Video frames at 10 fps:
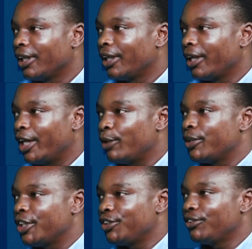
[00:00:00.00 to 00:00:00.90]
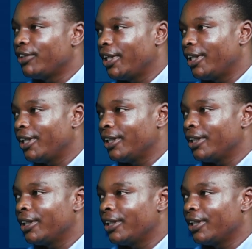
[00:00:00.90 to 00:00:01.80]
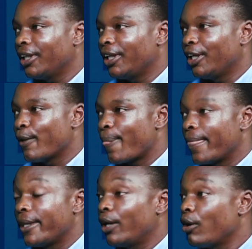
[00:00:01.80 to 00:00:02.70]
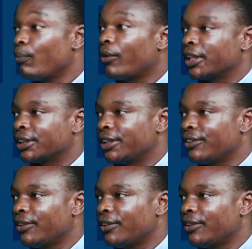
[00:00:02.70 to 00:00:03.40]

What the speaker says: How the children in their homeworks,